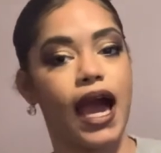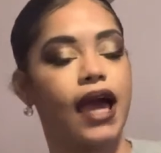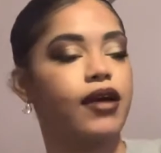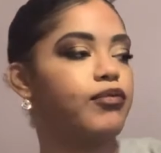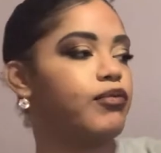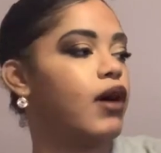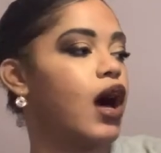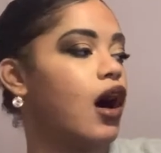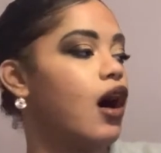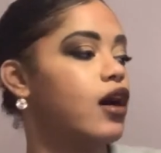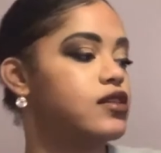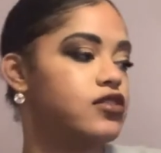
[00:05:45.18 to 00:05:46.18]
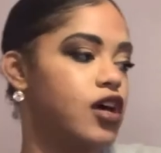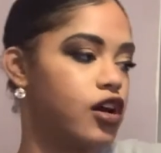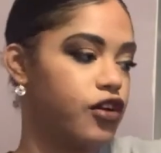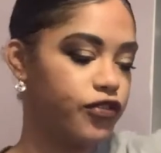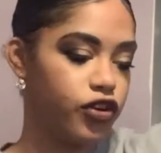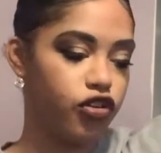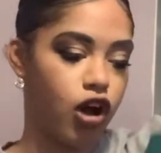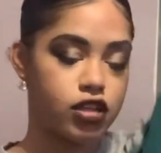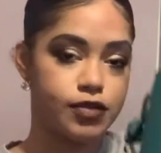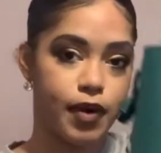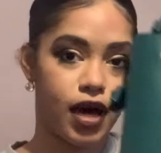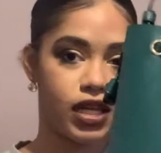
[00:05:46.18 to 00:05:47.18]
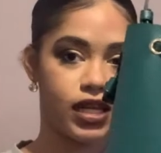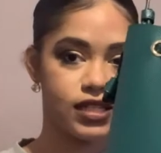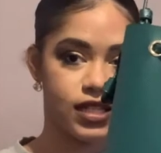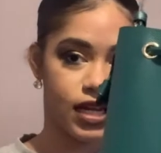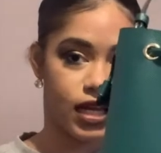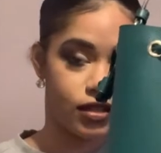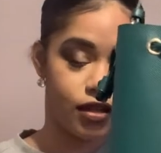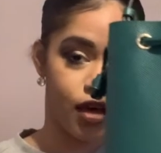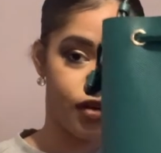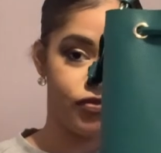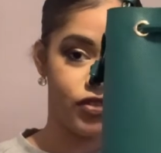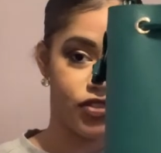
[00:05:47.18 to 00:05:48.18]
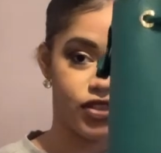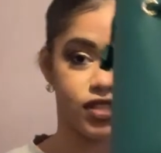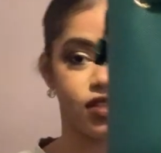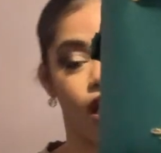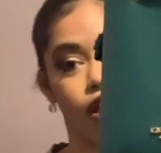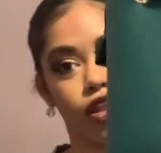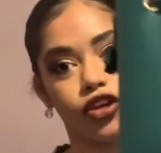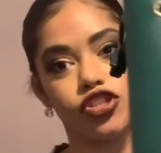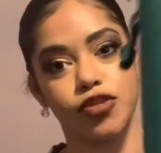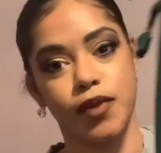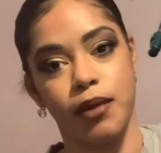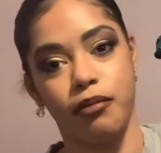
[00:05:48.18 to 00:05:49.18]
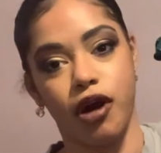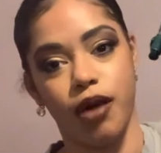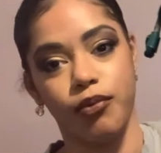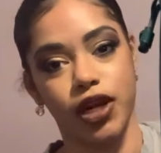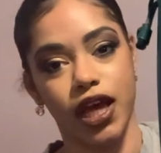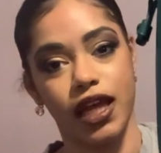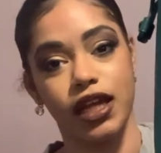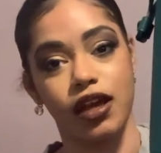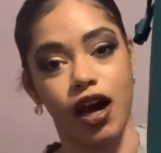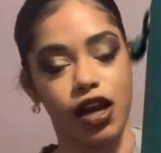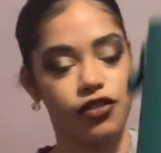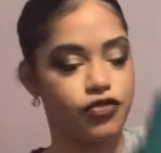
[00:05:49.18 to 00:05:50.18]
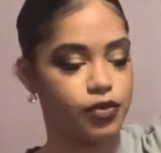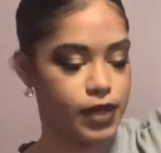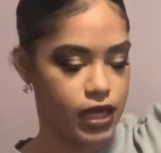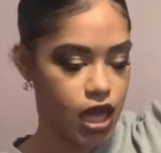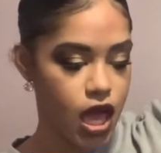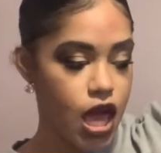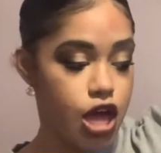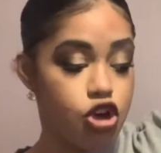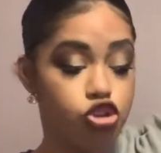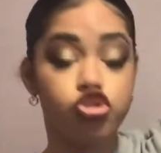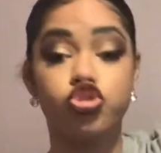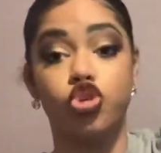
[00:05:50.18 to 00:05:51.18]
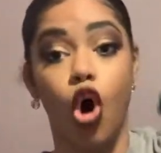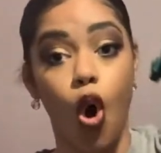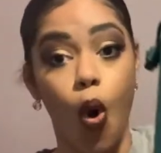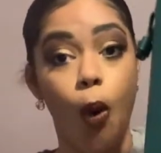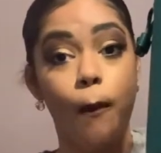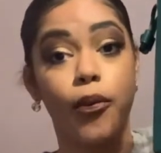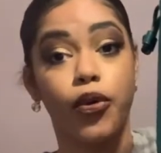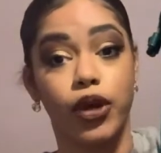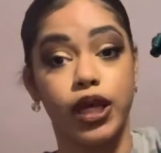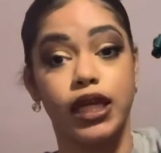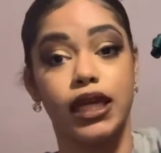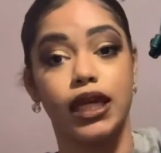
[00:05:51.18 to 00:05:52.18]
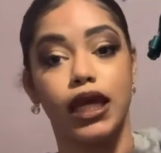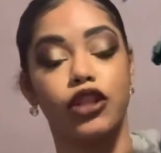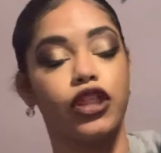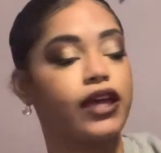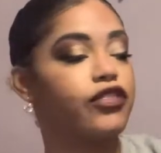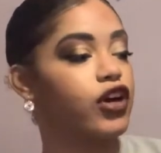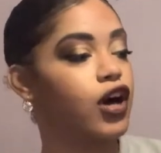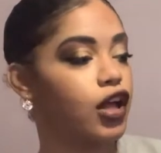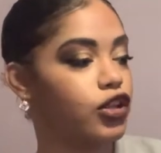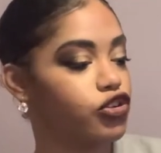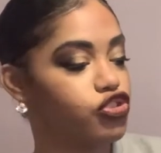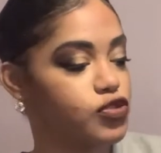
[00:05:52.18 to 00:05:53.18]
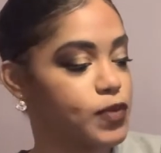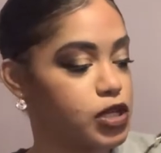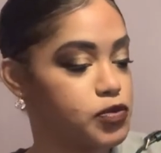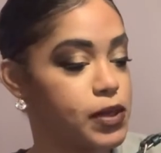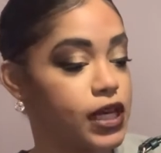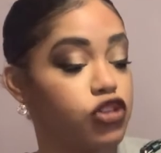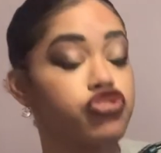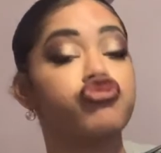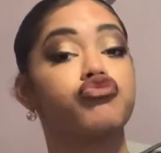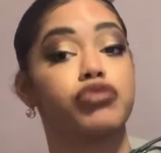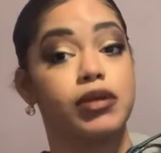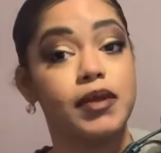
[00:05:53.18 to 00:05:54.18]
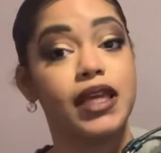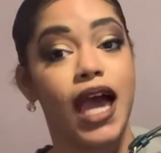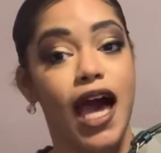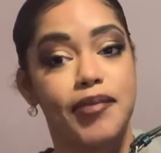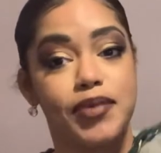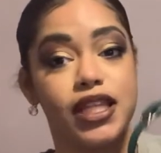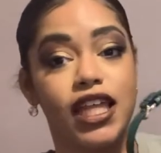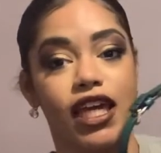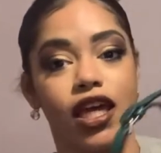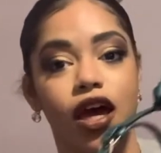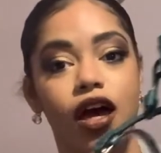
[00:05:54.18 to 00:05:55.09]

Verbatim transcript: i'm a sucker for crossbodies and i loved this color so my mom went ahead and got it for me so pretty like the color just makes me extremely happy like